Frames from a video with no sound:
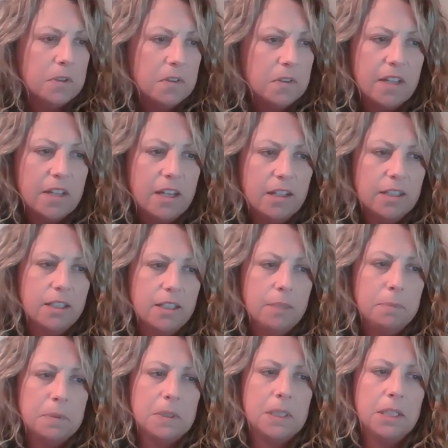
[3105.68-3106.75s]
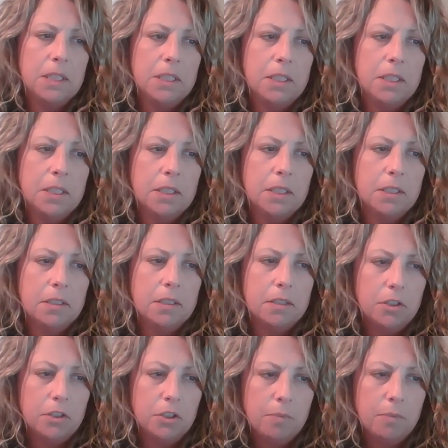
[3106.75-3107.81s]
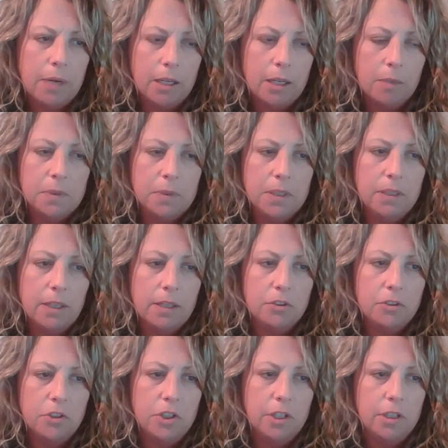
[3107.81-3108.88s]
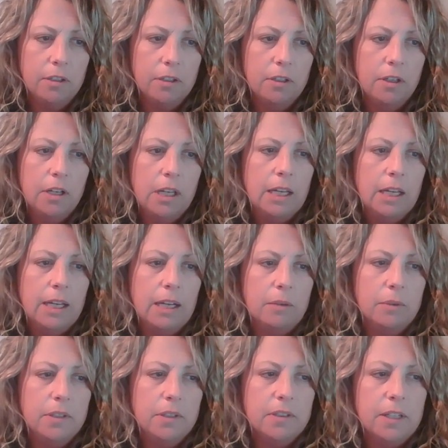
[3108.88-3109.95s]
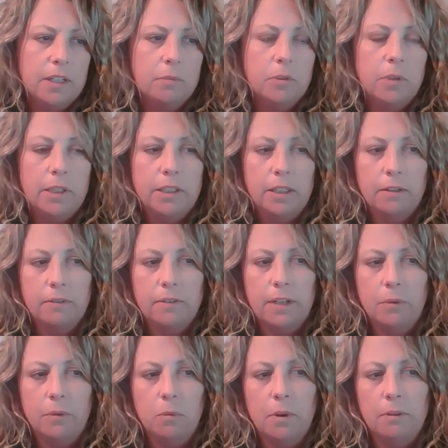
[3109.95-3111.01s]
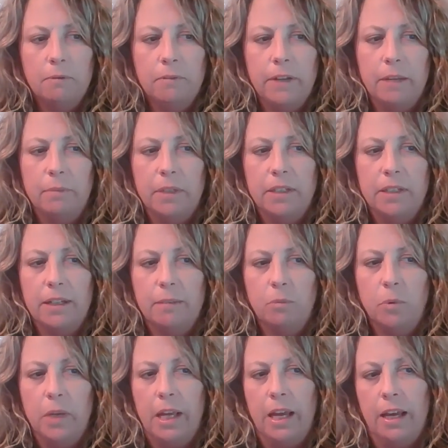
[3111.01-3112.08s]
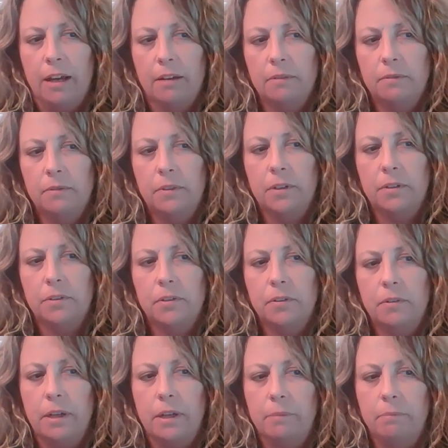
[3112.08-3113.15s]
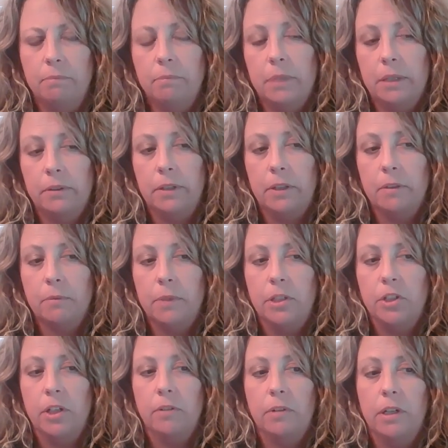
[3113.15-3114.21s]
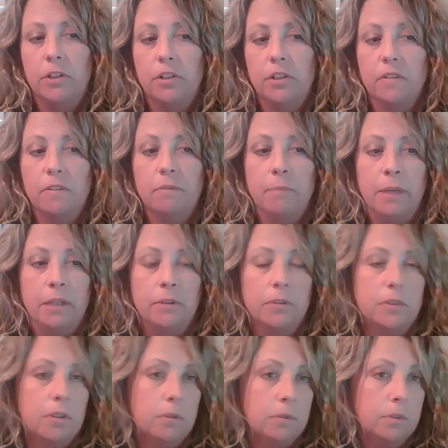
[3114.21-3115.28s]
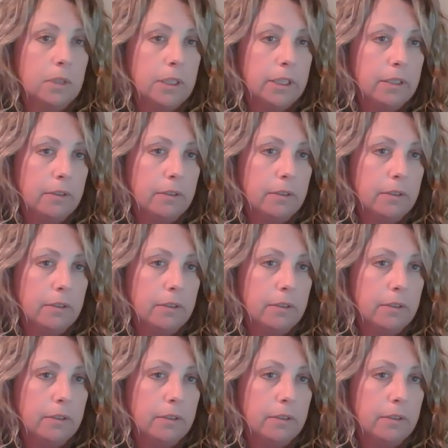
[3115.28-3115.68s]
they had a deep skin tissue biopsy last year. How would this help to identify what family type we have? There's apparently 3 generations of males only.